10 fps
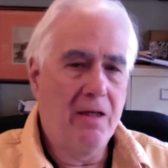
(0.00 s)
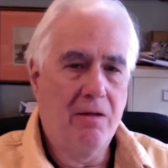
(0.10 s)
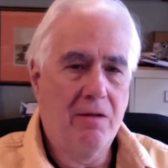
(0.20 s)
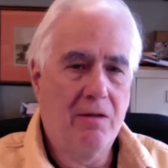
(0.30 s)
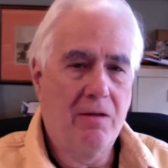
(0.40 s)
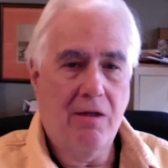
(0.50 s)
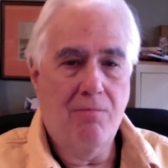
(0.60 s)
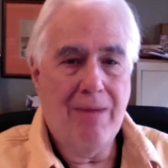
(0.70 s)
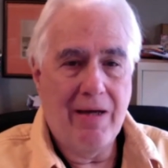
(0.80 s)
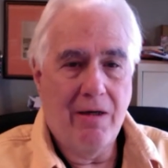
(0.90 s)
And that's
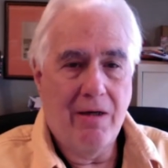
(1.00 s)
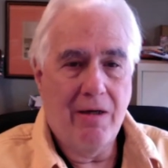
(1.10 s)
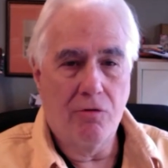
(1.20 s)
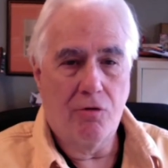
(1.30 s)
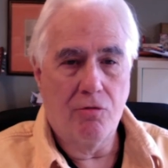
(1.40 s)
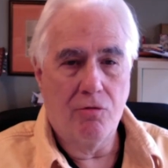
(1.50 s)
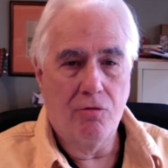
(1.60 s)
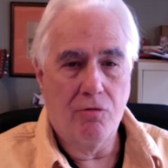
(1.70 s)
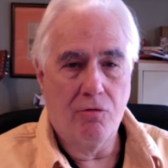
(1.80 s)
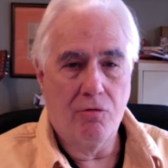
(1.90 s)
how man learned
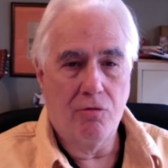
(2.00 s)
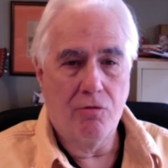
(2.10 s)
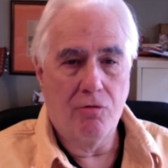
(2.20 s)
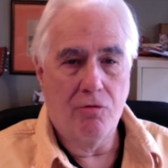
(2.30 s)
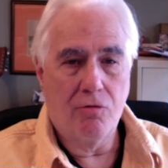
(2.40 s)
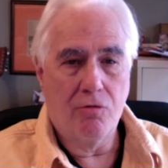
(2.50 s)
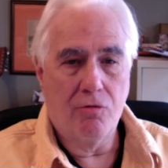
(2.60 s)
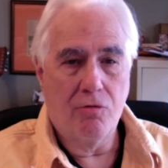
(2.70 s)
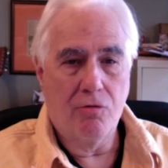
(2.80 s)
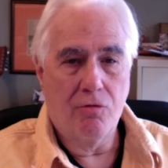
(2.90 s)
to
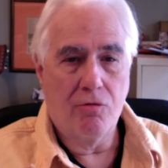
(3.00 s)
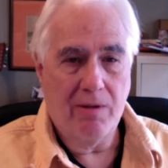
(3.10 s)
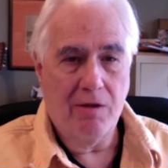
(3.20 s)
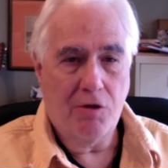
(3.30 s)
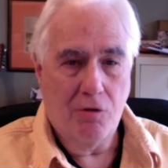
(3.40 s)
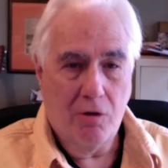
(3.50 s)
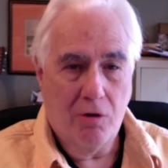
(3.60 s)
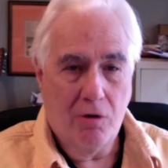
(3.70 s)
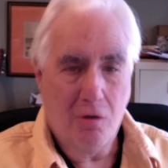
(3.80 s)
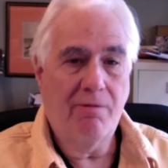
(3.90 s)
conserve meat, by
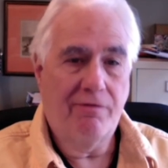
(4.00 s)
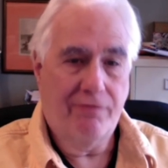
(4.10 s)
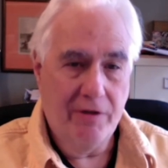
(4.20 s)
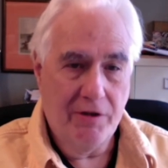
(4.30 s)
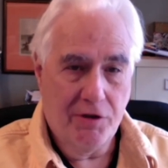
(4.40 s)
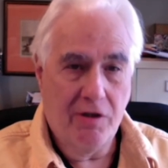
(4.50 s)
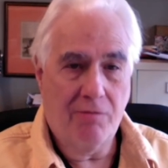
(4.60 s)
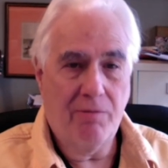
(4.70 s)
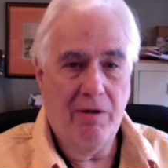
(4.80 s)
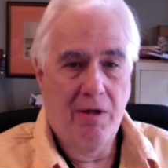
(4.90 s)
salting it, by
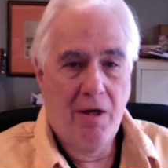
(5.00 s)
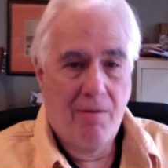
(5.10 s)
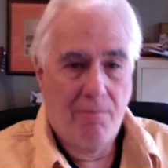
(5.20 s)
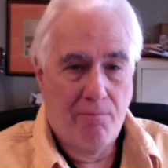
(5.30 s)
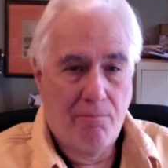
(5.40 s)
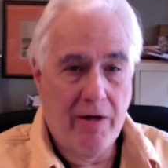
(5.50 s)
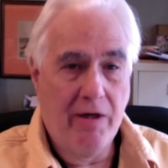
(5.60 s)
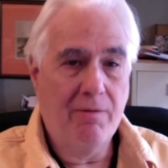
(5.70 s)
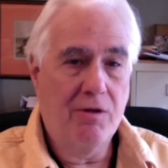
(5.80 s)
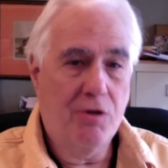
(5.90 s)
freezing it, by
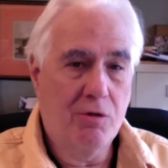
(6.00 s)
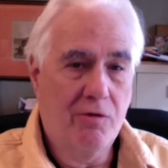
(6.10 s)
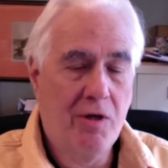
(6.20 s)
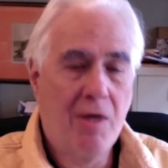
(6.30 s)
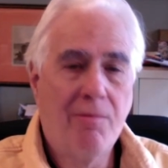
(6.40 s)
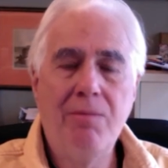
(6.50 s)
brining it, and so forth.